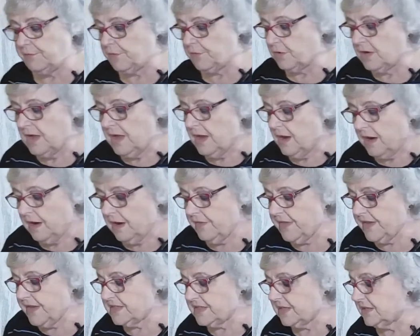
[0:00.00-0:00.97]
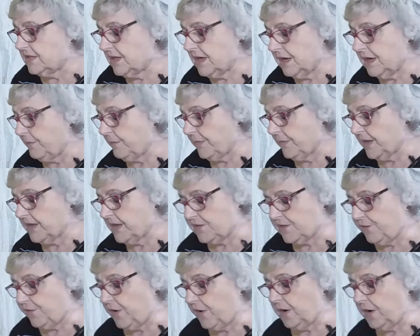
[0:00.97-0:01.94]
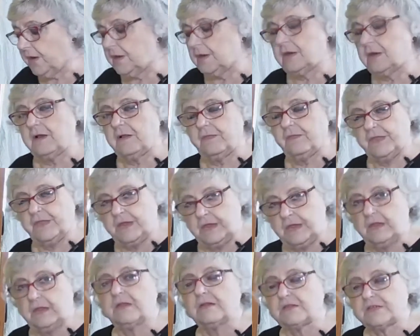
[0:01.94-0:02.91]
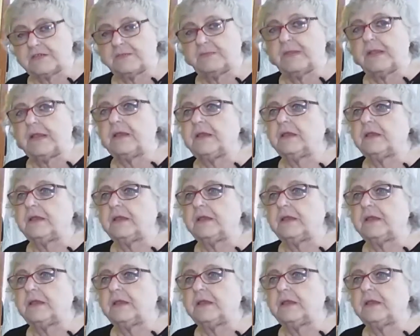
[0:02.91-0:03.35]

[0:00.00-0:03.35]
And they said, "Yeah, it's fine." And they explained